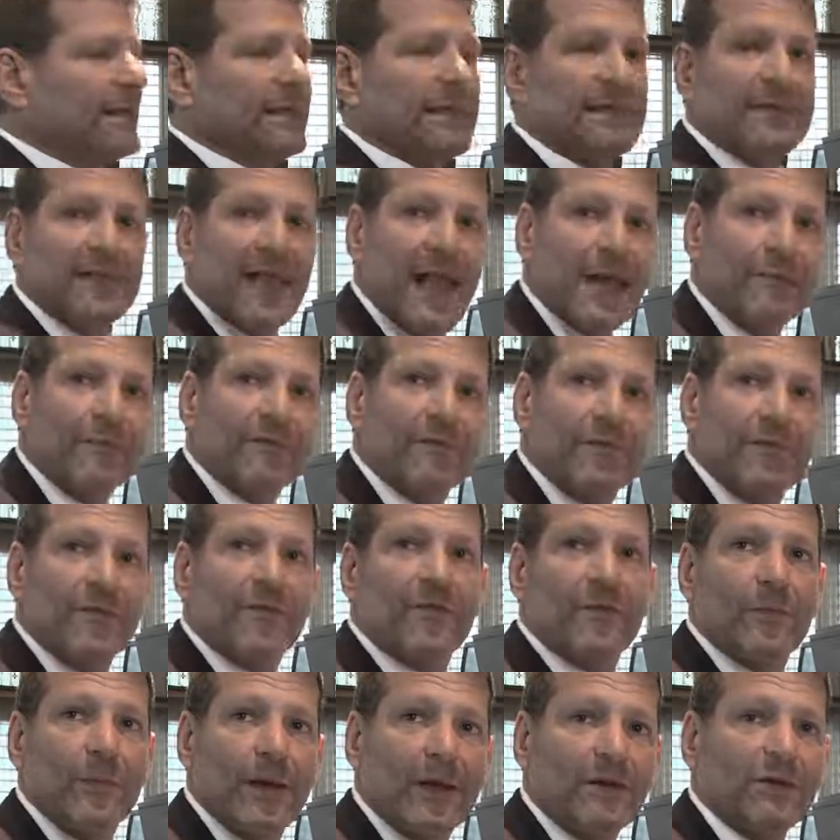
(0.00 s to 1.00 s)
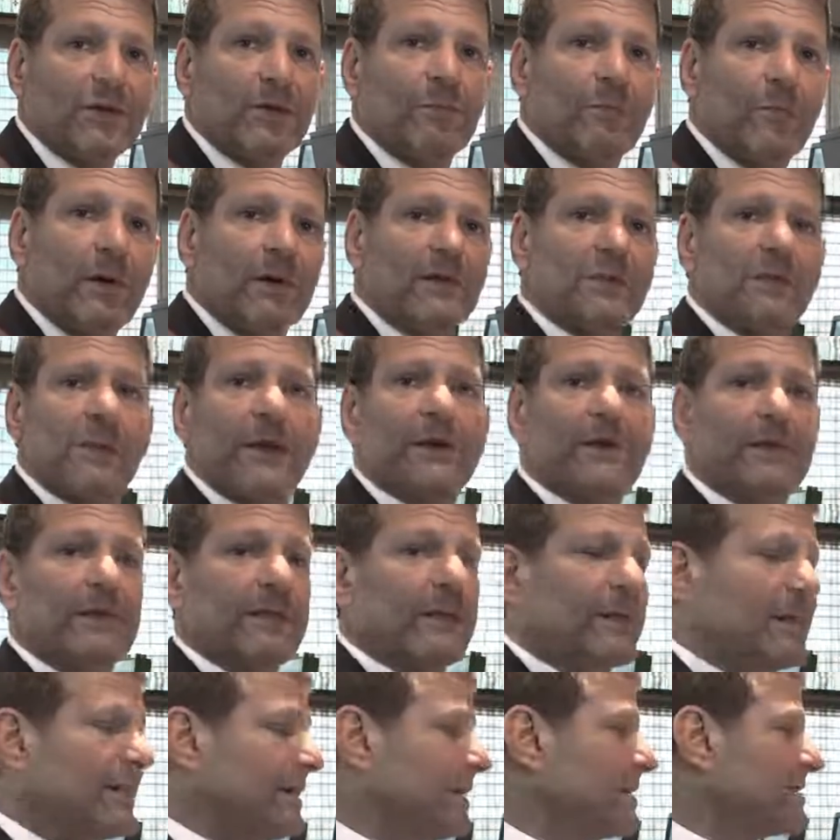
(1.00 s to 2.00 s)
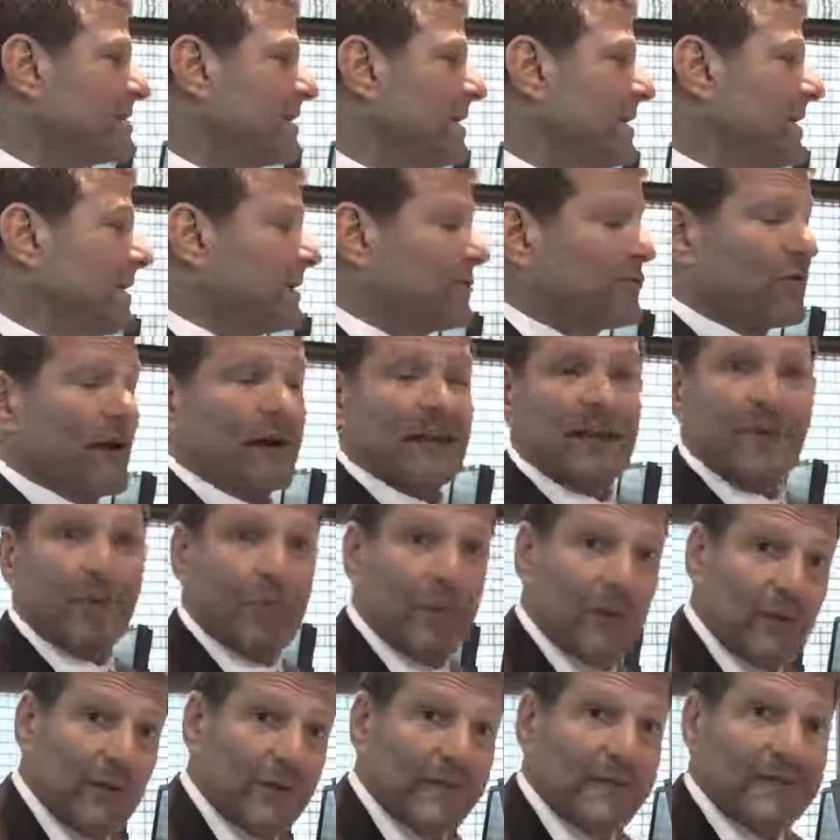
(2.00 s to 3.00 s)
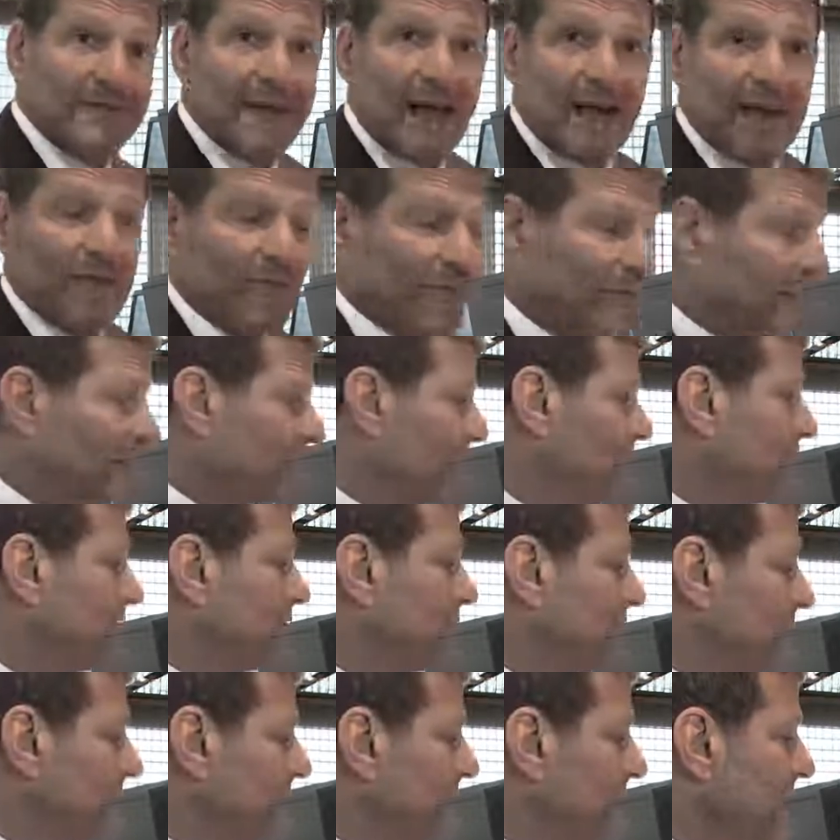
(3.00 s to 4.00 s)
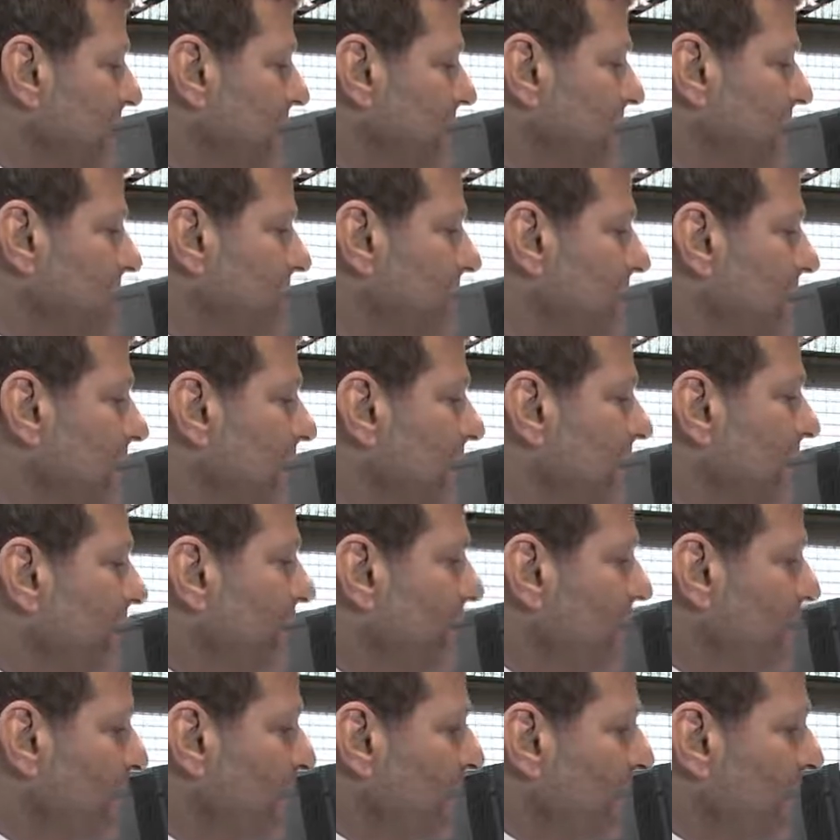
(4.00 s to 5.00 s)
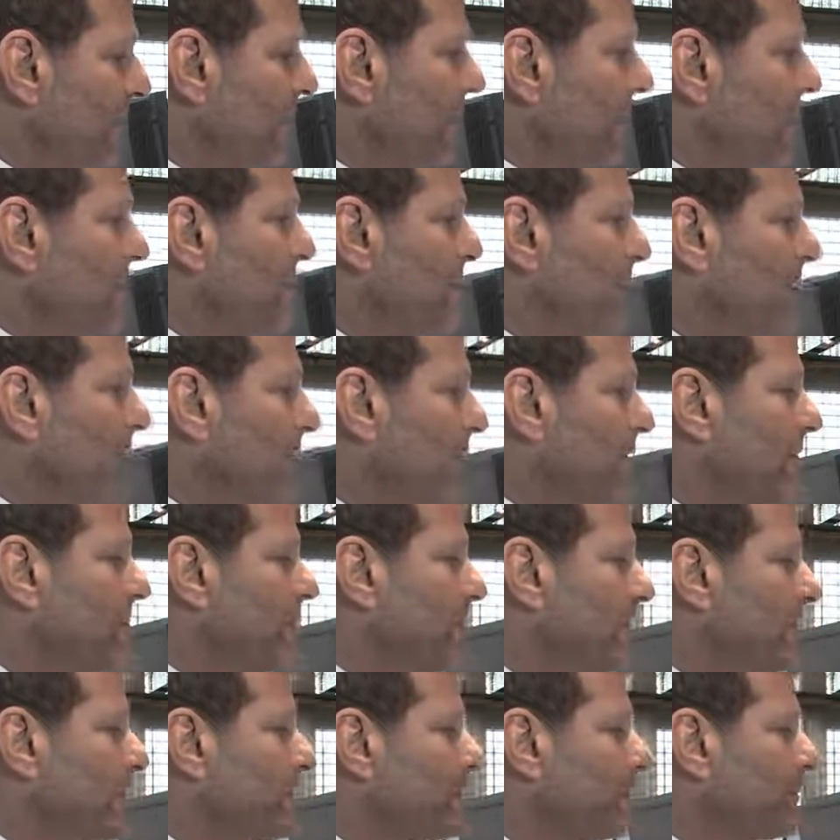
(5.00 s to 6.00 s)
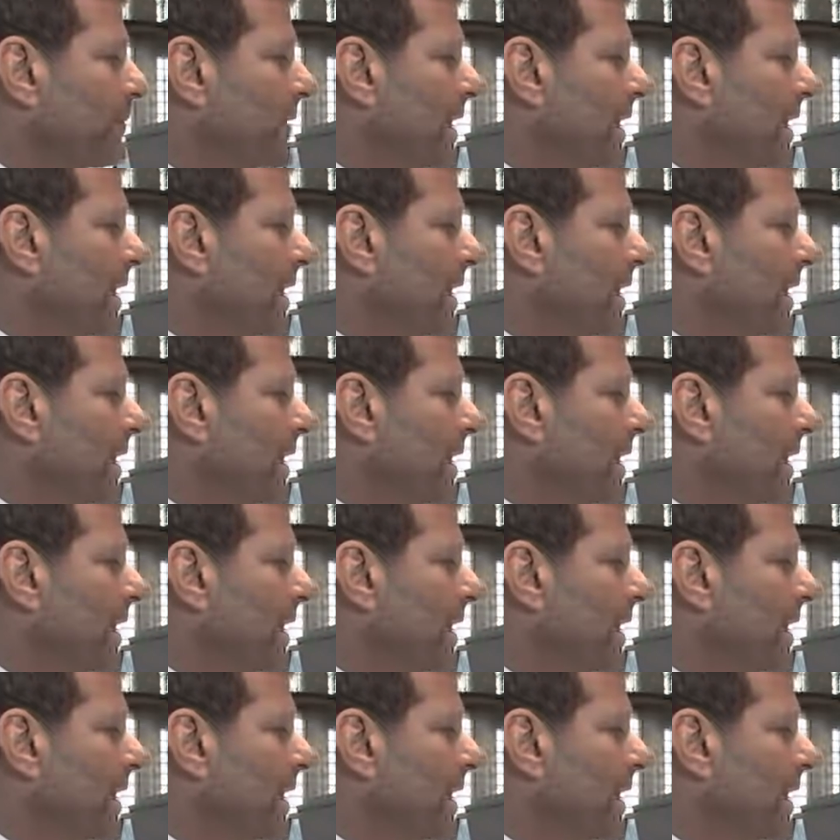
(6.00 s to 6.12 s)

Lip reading: this type of information, much better than it is trying to pull these out of individual slices. Very, very powerful.